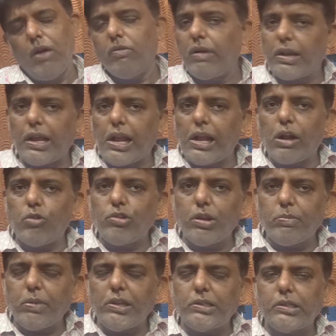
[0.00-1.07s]
What are
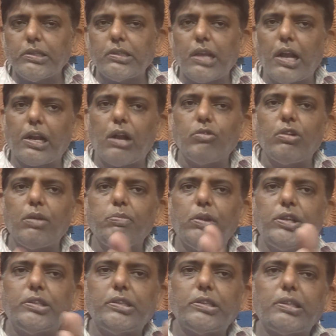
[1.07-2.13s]
accounting policies? Accounting
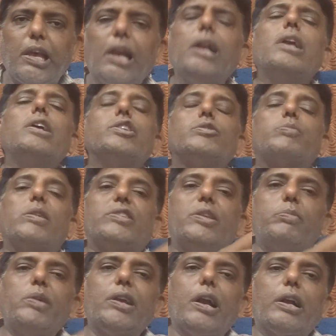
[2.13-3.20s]
policies are
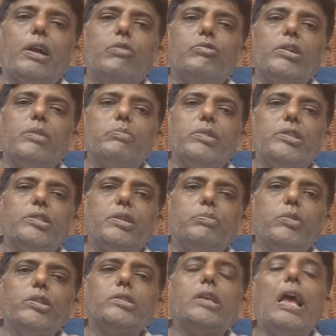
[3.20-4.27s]
specific accounting
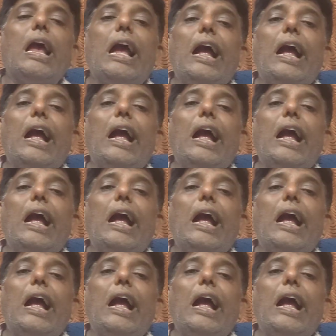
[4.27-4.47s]
principles